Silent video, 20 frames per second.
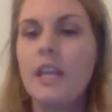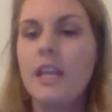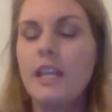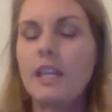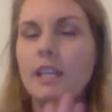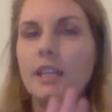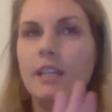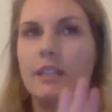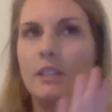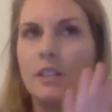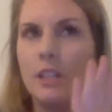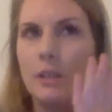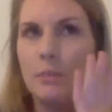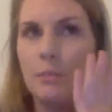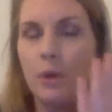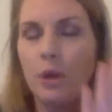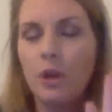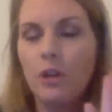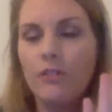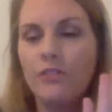It is the
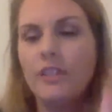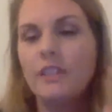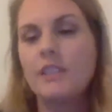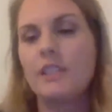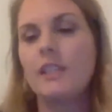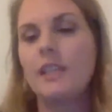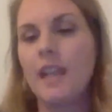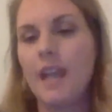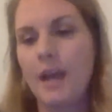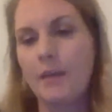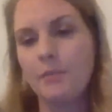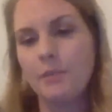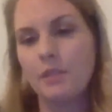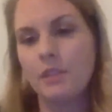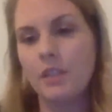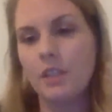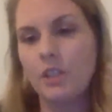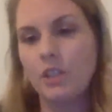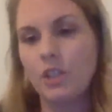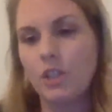perfect
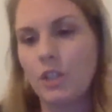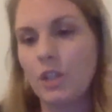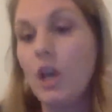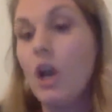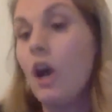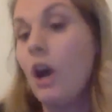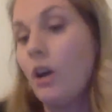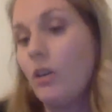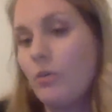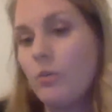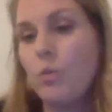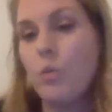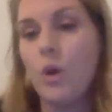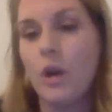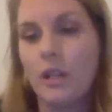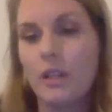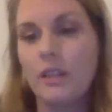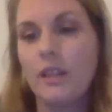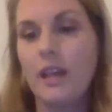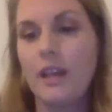encapsulation of
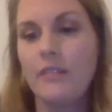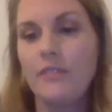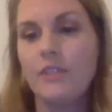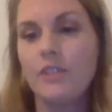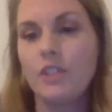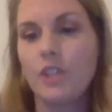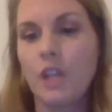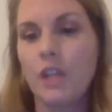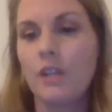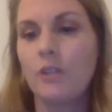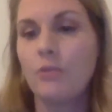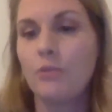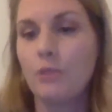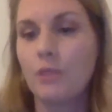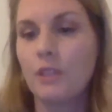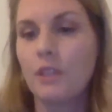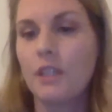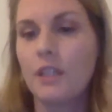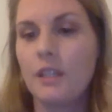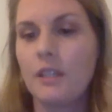what life in China
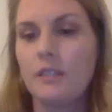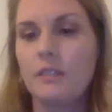really